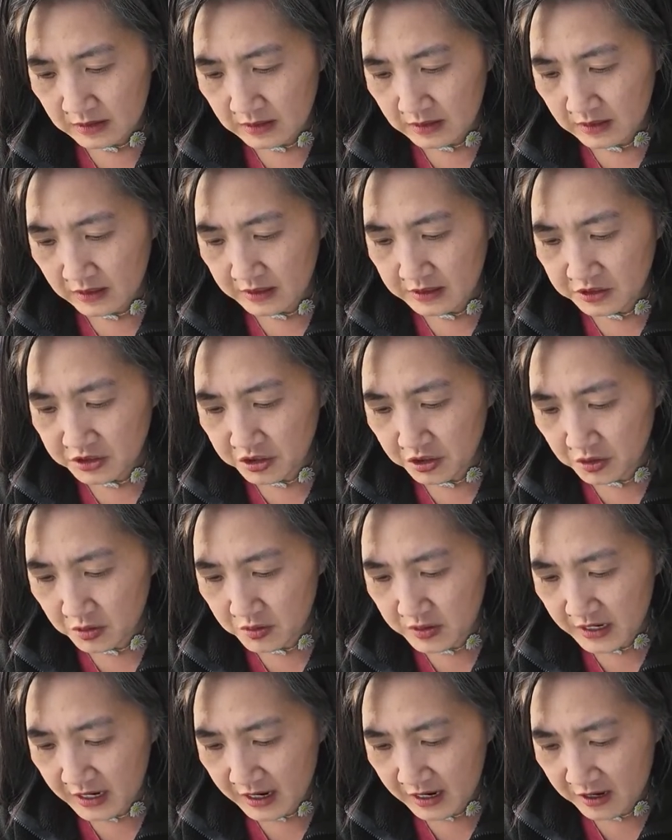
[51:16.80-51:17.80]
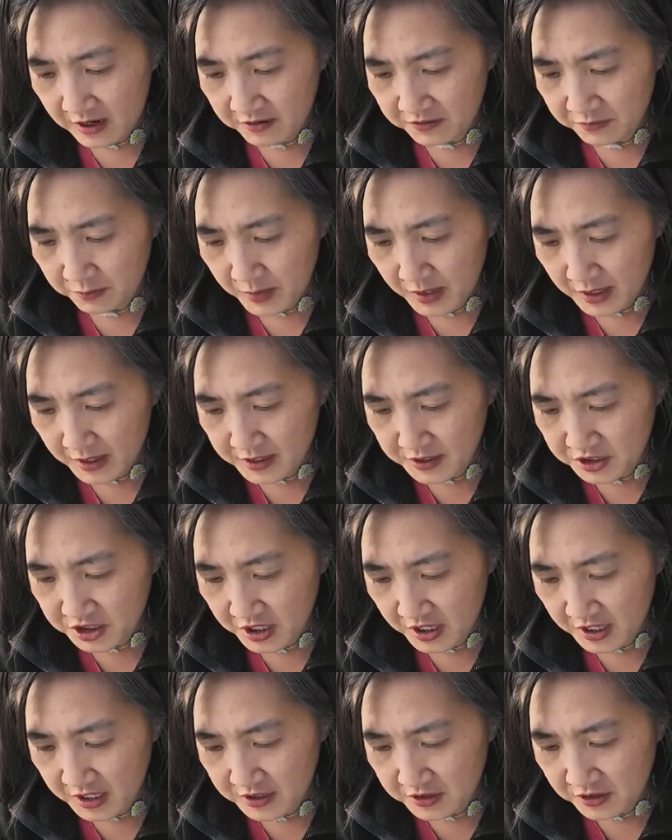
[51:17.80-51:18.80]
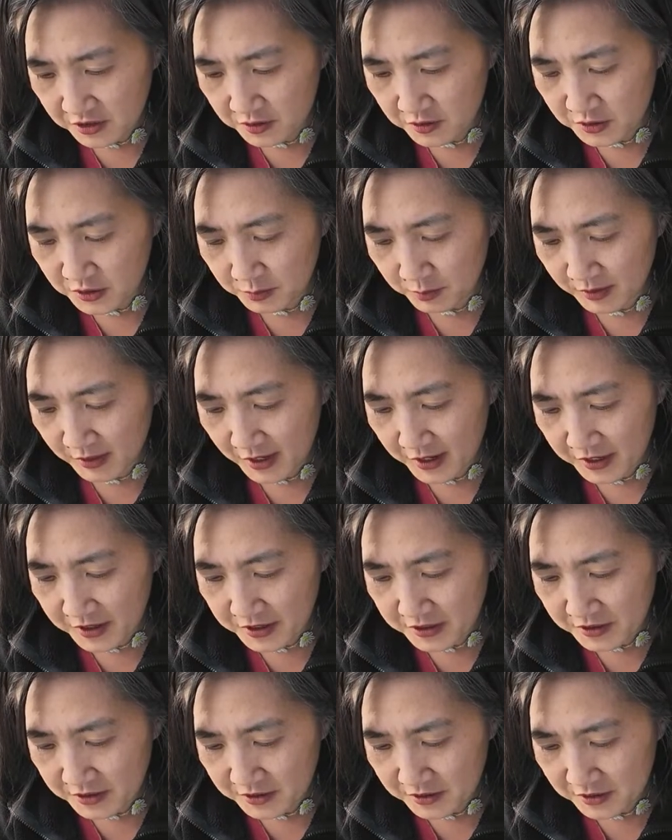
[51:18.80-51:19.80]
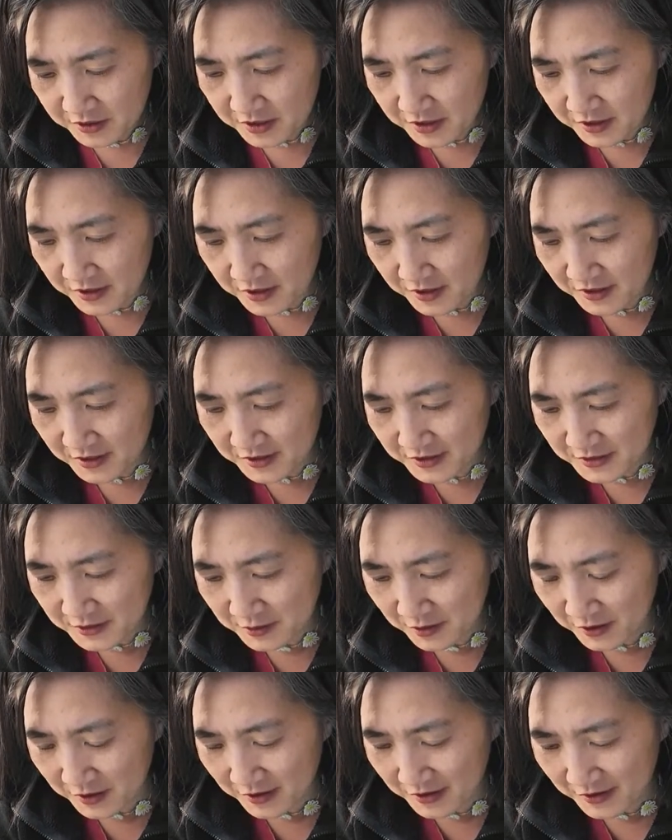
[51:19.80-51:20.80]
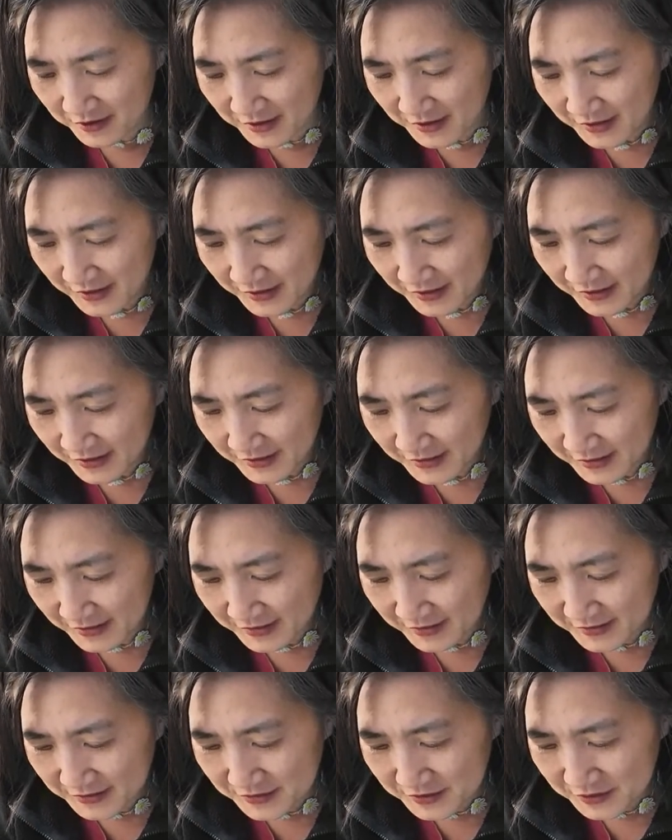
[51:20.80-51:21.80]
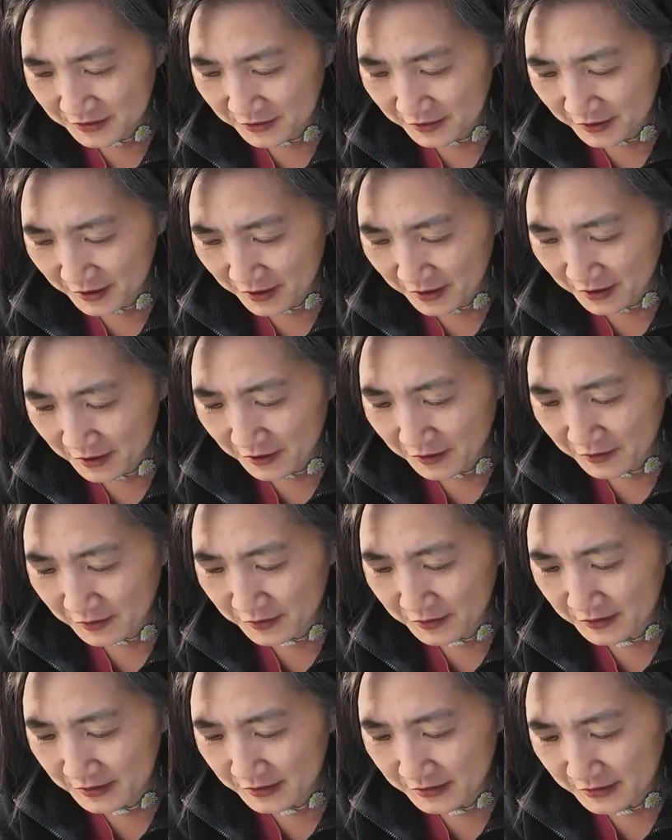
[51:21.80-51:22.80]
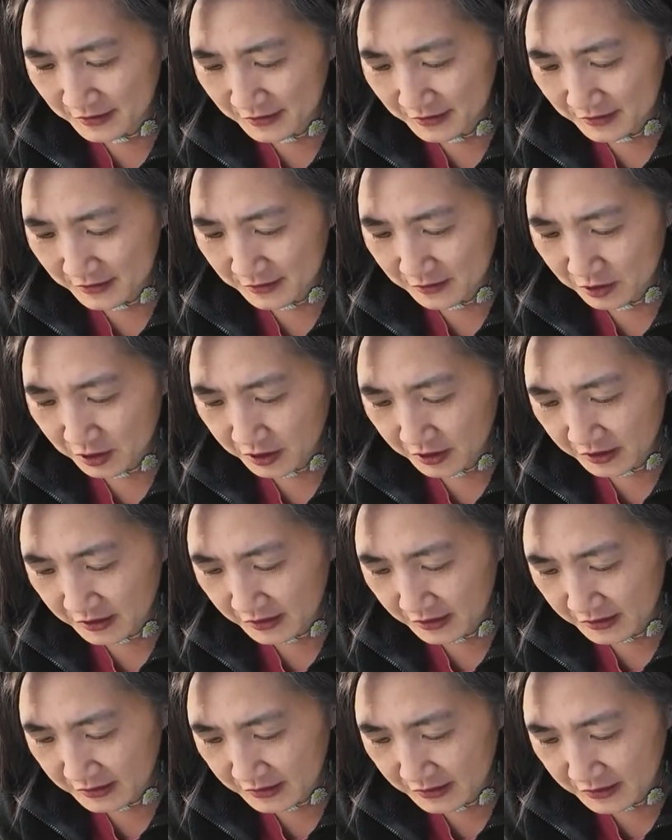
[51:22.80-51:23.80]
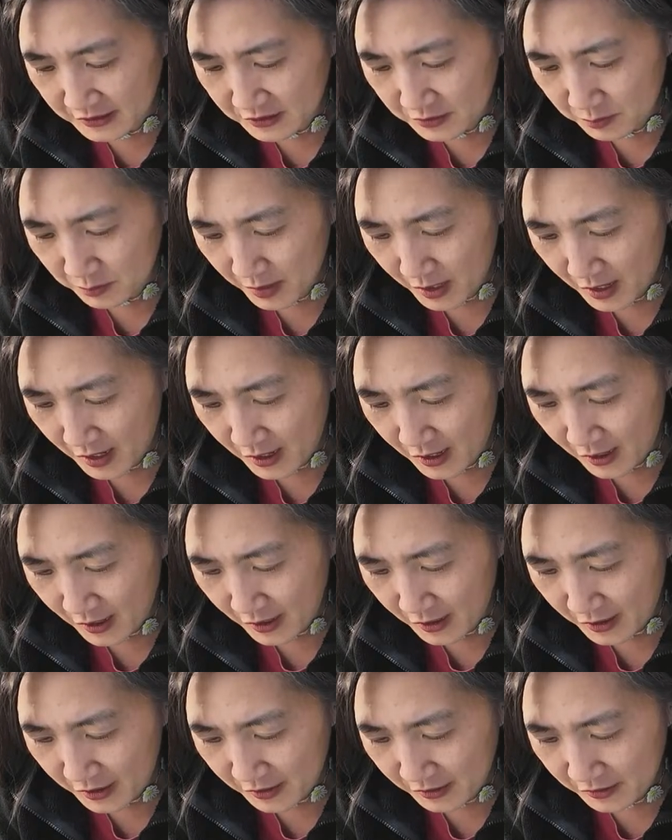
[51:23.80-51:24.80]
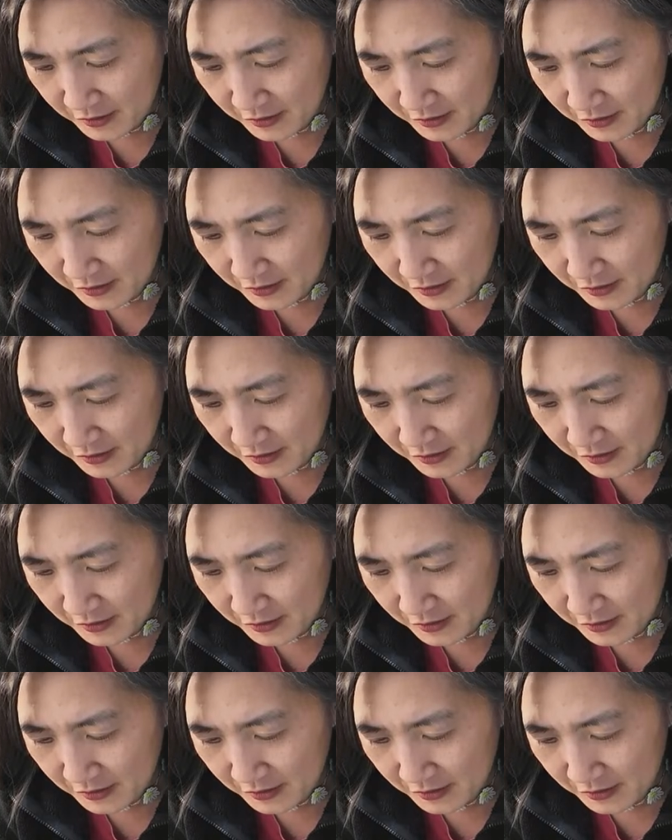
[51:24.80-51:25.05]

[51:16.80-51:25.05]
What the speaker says: I don't have my chain nose pliers in the studio. Okay, I need to buy